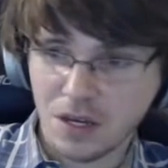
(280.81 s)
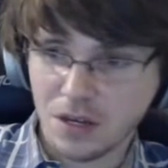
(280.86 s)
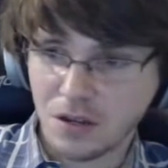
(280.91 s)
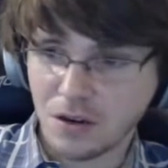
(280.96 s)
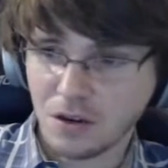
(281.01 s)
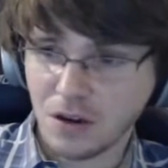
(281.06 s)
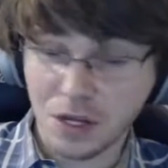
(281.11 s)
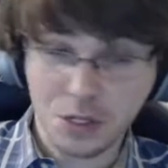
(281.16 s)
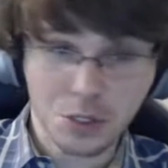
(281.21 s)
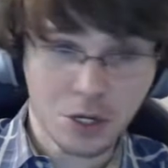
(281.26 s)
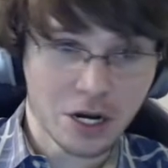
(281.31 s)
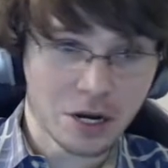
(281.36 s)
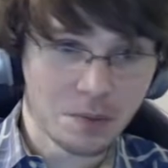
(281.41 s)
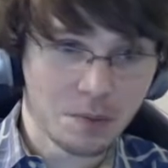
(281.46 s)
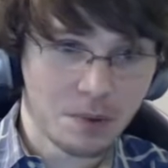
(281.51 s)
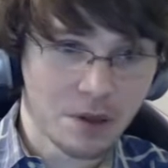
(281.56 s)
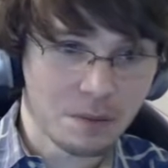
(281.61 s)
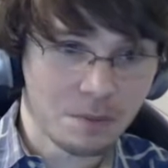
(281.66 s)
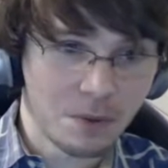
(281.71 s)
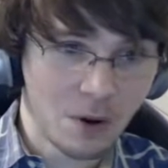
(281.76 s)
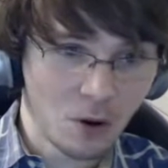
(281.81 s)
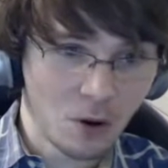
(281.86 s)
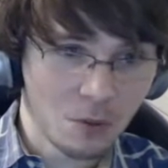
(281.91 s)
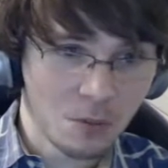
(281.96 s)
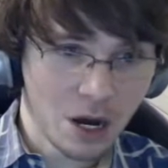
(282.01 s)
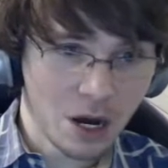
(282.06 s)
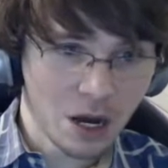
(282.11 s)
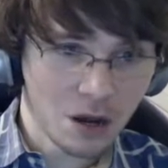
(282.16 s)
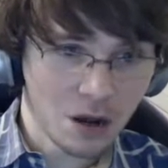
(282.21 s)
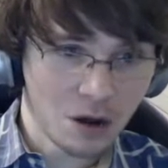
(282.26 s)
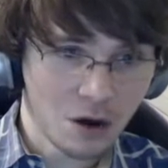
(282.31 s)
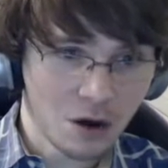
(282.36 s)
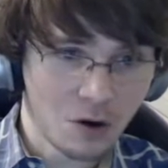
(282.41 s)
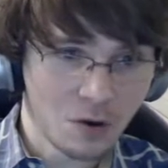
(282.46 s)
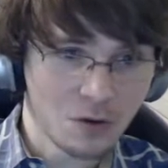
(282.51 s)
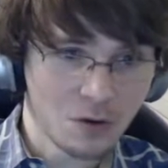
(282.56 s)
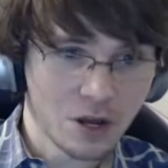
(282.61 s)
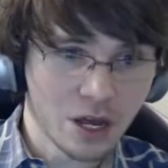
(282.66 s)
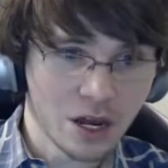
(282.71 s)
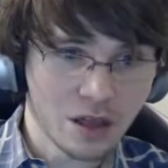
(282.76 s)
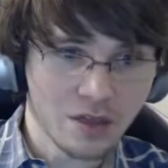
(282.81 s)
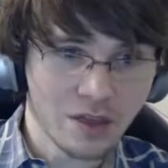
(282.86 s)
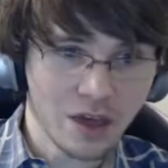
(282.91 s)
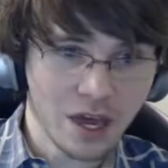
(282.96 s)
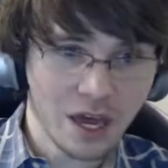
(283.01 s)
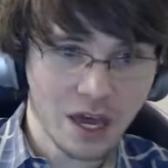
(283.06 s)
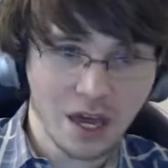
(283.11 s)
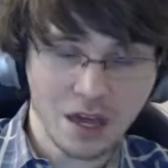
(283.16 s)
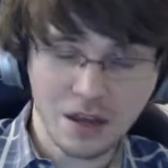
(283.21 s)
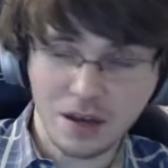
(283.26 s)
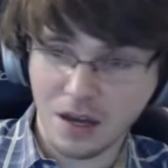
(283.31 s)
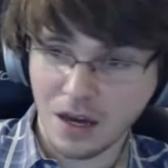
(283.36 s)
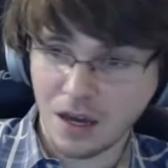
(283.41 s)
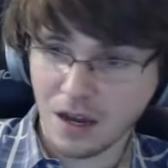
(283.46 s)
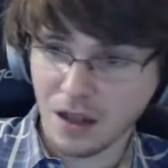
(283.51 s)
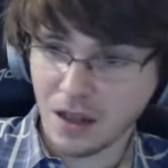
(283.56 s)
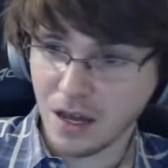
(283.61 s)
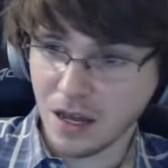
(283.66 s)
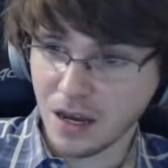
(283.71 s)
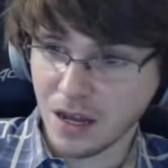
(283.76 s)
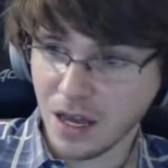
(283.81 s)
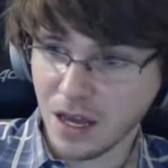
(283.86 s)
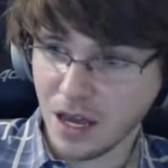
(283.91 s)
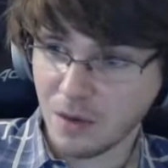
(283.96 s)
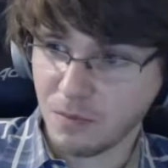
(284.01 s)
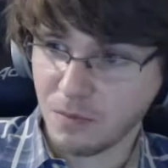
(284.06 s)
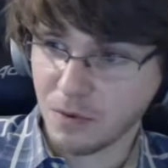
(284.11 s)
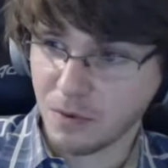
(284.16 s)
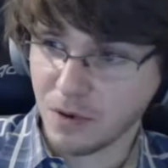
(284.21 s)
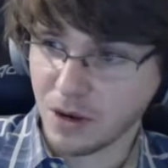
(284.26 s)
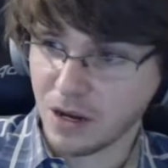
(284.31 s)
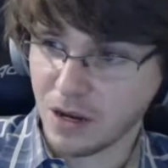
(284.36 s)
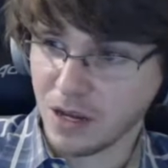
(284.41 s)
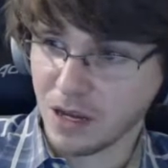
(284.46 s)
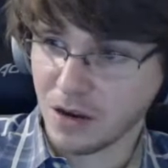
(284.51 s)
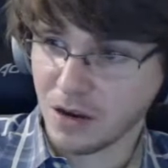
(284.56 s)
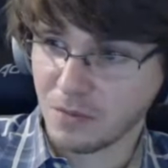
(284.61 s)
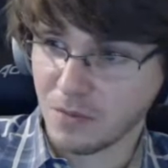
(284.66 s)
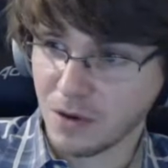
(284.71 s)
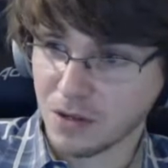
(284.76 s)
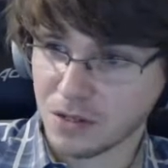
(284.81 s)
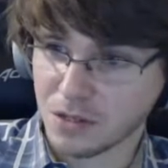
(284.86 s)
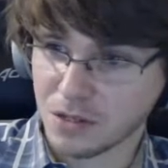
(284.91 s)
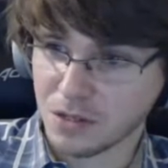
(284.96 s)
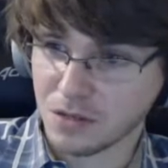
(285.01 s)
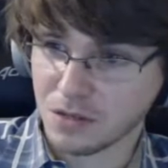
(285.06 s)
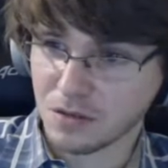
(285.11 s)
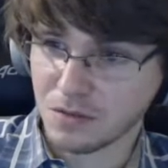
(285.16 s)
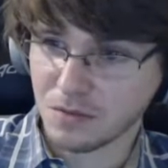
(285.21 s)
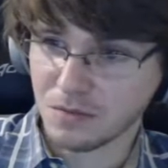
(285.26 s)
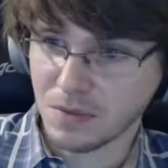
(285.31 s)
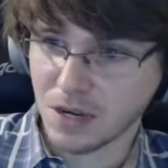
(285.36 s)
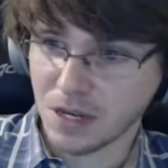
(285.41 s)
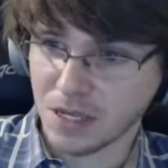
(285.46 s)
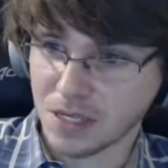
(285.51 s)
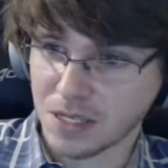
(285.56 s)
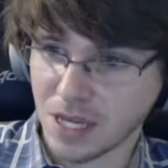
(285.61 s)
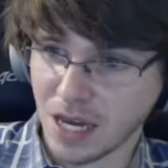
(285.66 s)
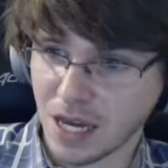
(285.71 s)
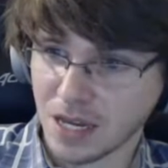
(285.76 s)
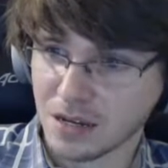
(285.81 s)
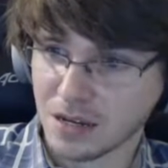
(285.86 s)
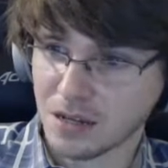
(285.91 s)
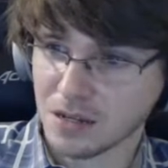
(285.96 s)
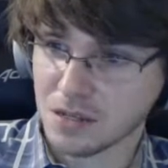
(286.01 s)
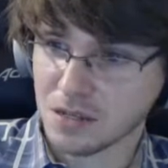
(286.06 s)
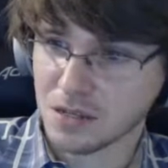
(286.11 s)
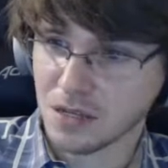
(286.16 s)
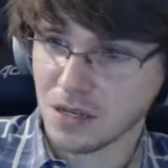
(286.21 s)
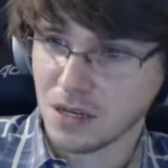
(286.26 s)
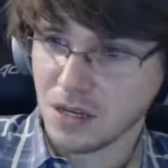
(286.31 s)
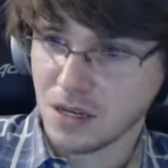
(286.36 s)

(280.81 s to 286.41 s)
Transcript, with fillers: You're not trying to play Pokemon Go. None of that. Not allowed to happen right now, much to my sadness.